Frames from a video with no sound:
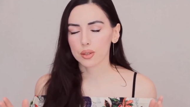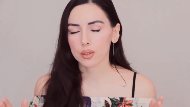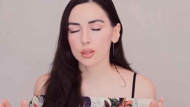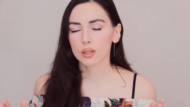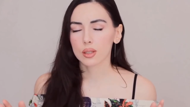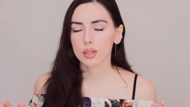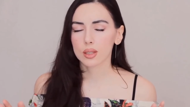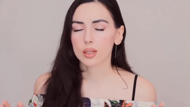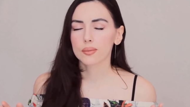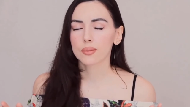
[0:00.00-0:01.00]

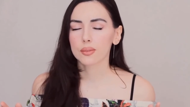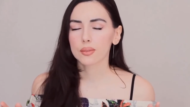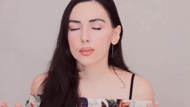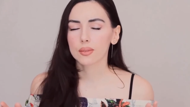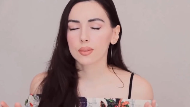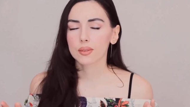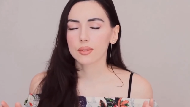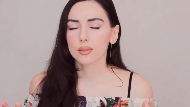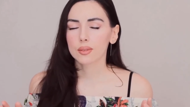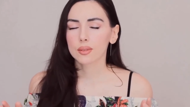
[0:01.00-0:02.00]

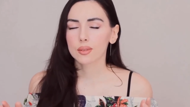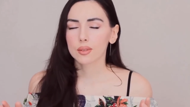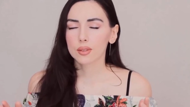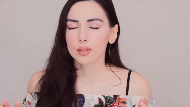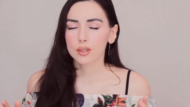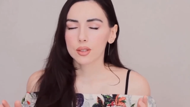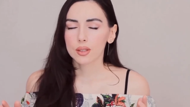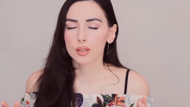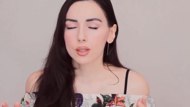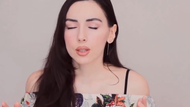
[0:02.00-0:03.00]

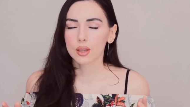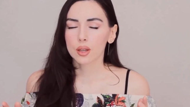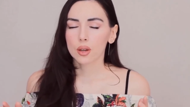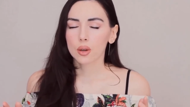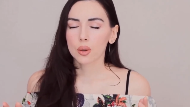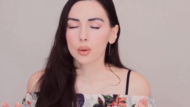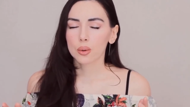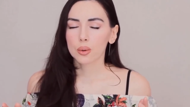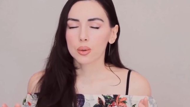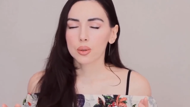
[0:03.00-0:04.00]

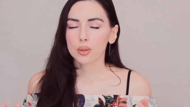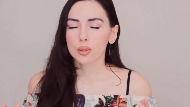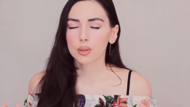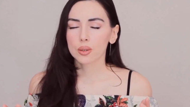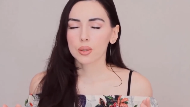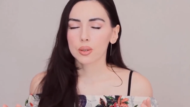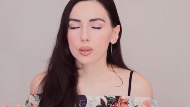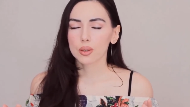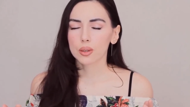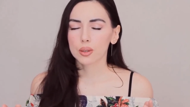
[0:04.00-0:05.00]

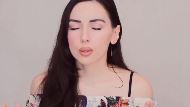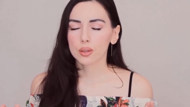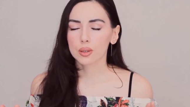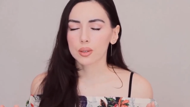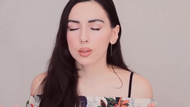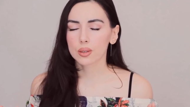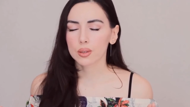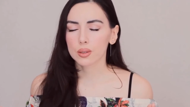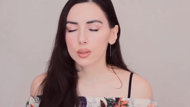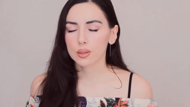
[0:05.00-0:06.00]

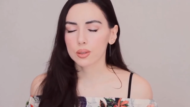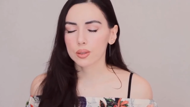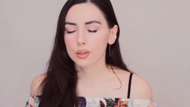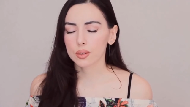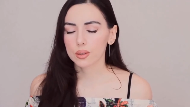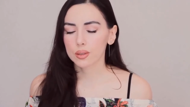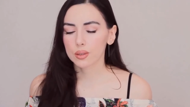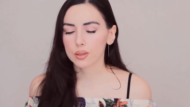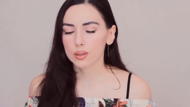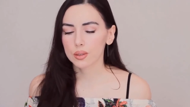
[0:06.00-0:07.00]

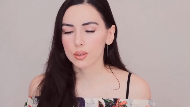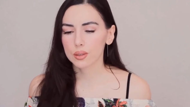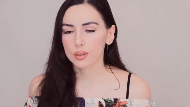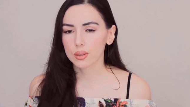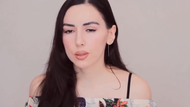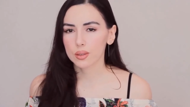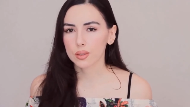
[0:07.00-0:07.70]
Nothing is said.